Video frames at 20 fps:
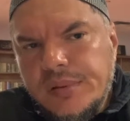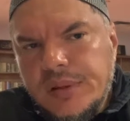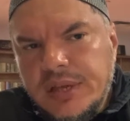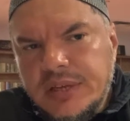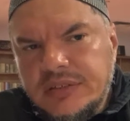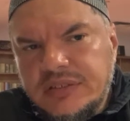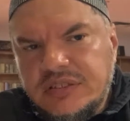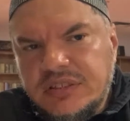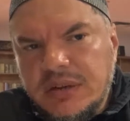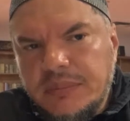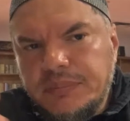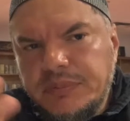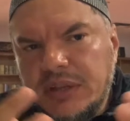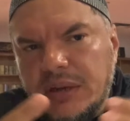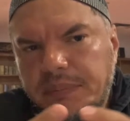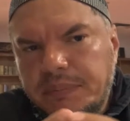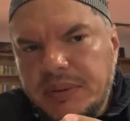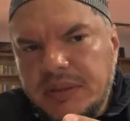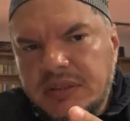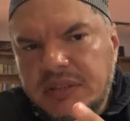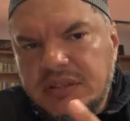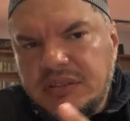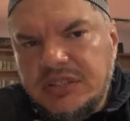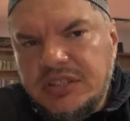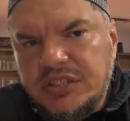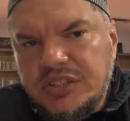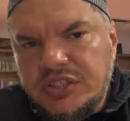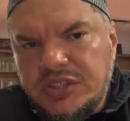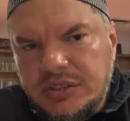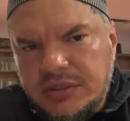is summed up in the
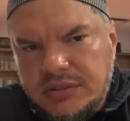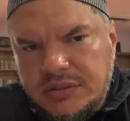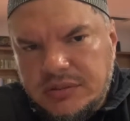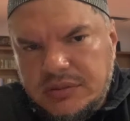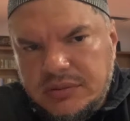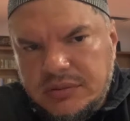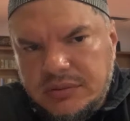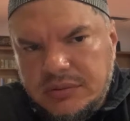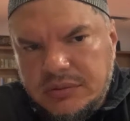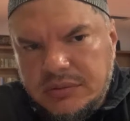teachings